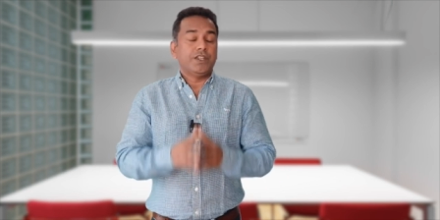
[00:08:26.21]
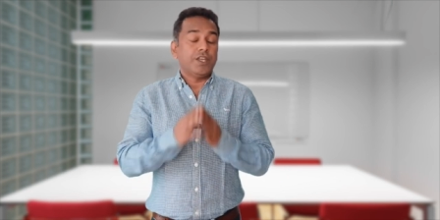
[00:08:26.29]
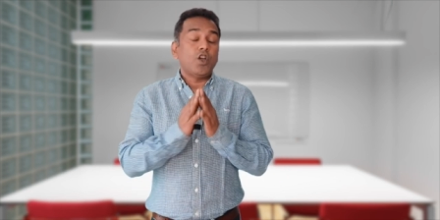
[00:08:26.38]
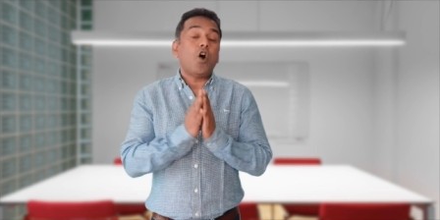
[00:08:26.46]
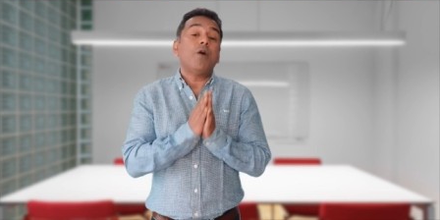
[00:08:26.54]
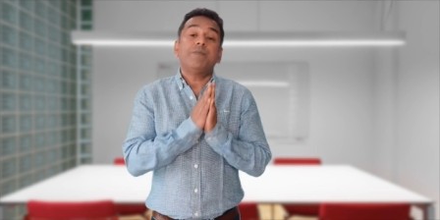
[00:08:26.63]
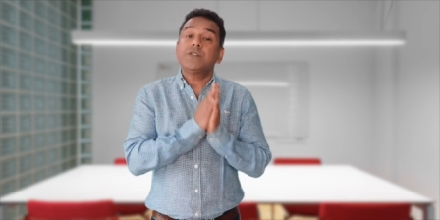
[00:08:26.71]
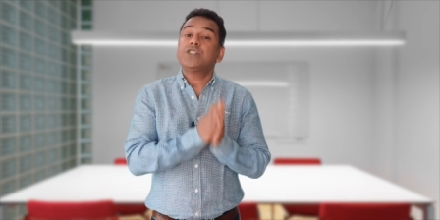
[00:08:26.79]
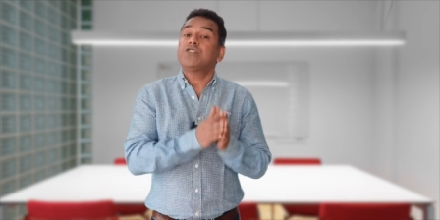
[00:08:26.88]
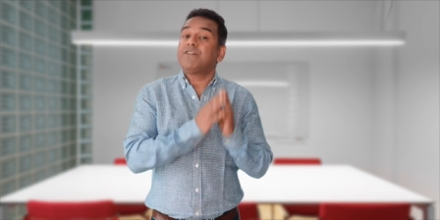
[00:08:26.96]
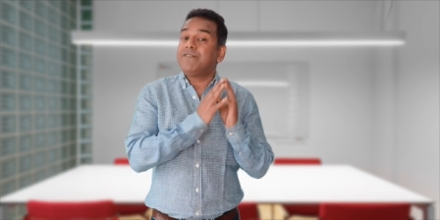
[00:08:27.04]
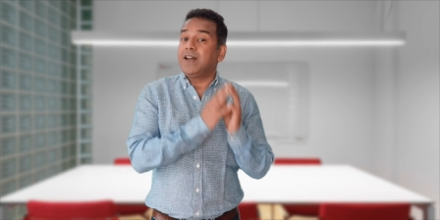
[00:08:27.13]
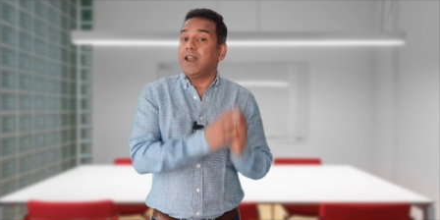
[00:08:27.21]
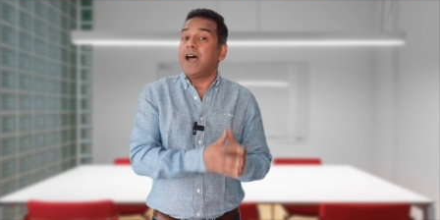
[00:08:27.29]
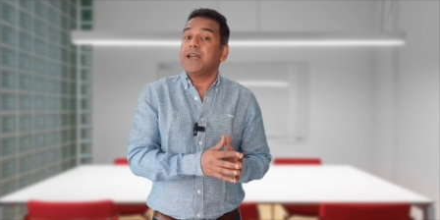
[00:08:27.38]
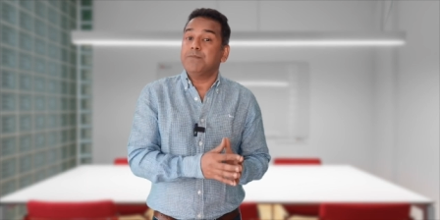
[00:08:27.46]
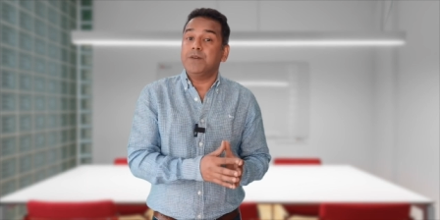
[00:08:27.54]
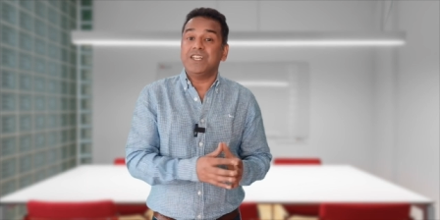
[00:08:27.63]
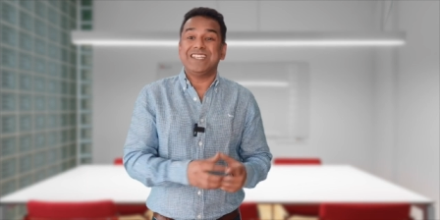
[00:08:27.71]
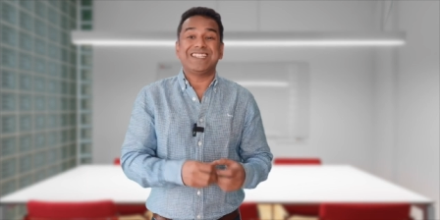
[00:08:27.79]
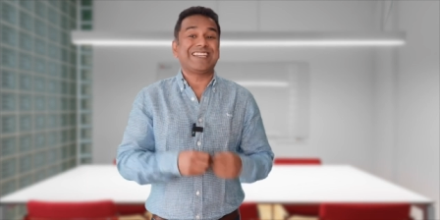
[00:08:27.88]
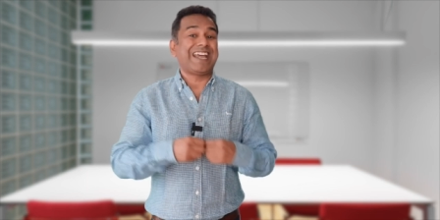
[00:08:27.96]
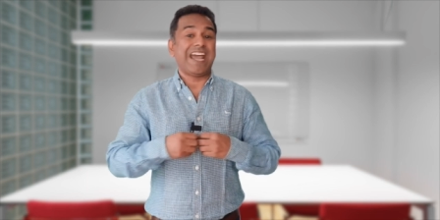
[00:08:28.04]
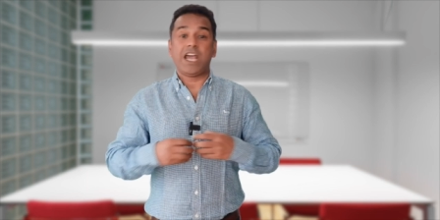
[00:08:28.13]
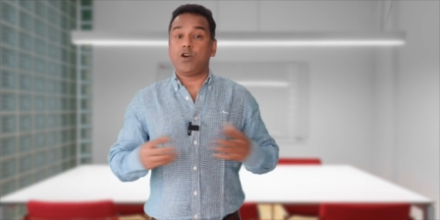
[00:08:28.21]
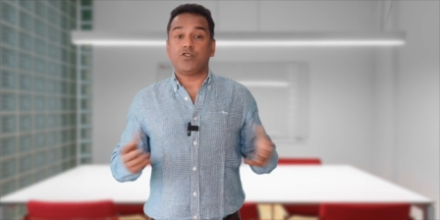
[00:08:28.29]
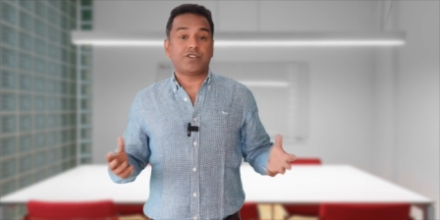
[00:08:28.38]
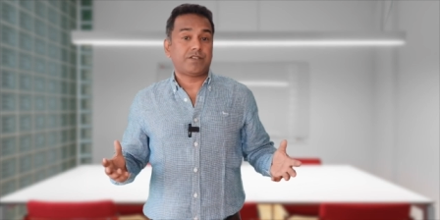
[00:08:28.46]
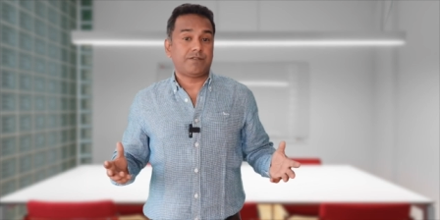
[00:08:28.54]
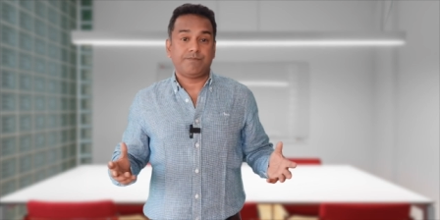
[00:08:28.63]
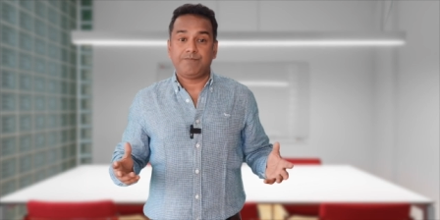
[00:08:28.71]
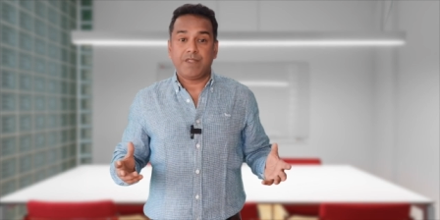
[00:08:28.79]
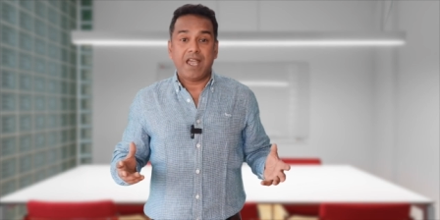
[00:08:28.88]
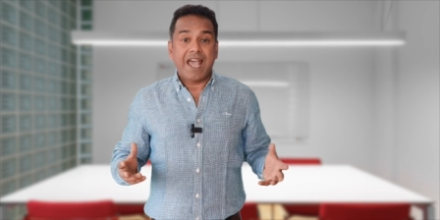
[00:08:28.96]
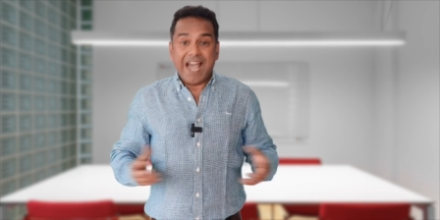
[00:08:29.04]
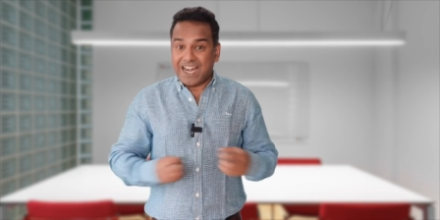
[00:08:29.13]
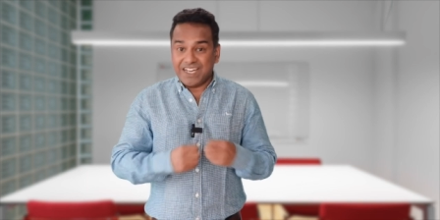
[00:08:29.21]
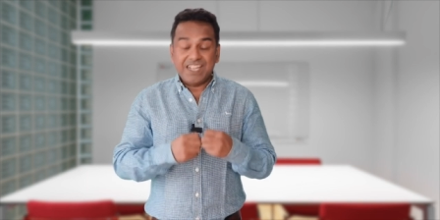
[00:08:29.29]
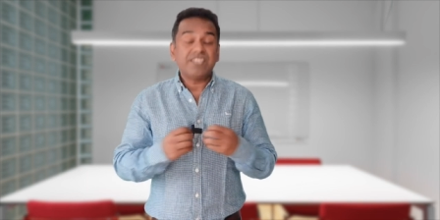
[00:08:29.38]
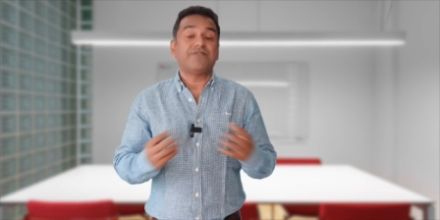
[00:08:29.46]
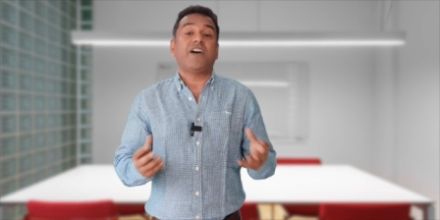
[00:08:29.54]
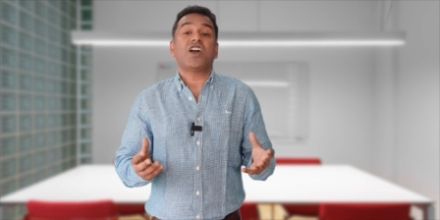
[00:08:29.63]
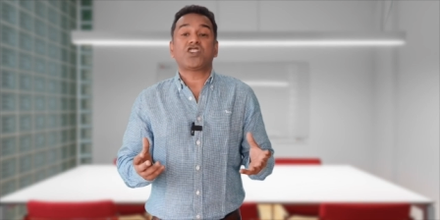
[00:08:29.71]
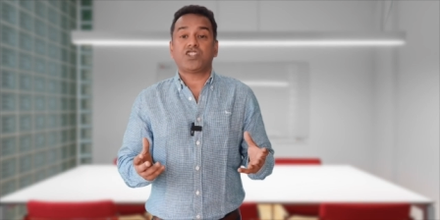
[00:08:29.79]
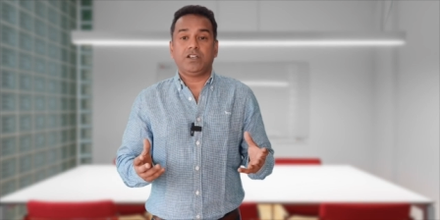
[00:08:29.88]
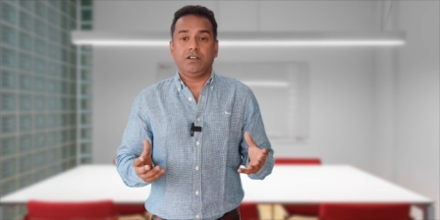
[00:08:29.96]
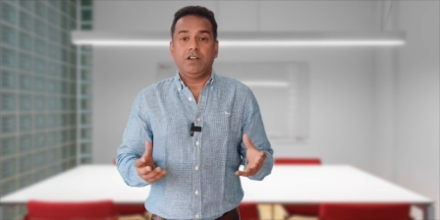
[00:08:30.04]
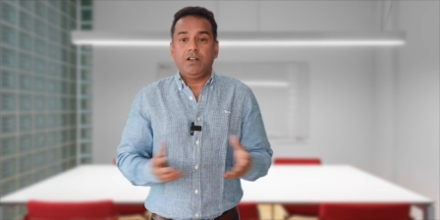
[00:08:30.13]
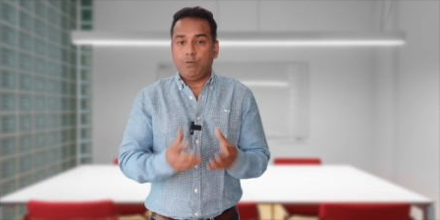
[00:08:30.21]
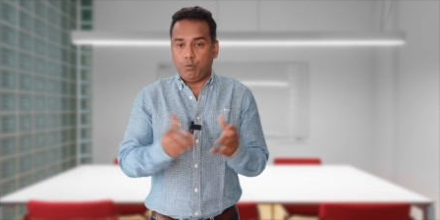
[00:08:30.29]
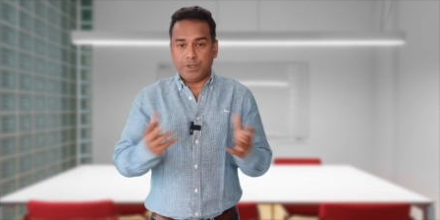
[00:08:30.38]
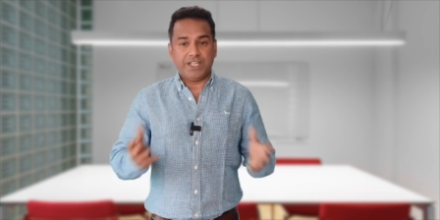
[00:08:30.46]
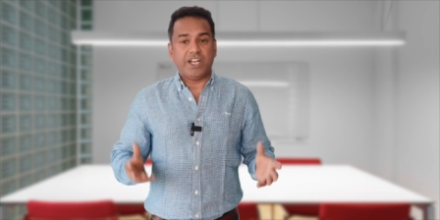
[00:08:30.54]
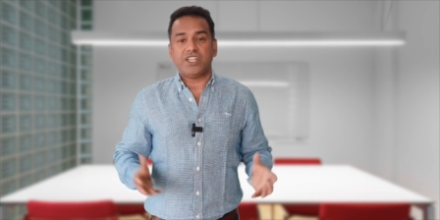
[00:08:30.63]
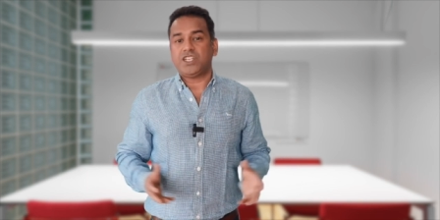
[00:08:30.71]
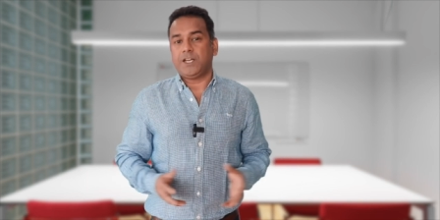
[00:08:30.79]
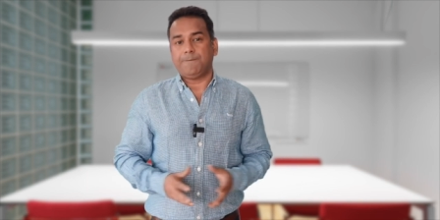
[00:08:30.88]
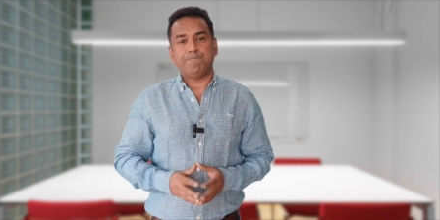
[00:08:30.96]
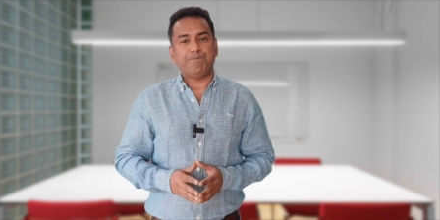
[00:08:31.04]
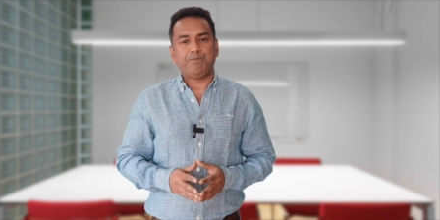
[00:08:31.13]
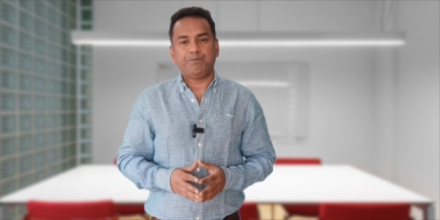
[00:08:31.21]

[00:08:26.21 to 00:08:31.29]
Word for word: The opposite of alignment is chaos and dysfunction within a team.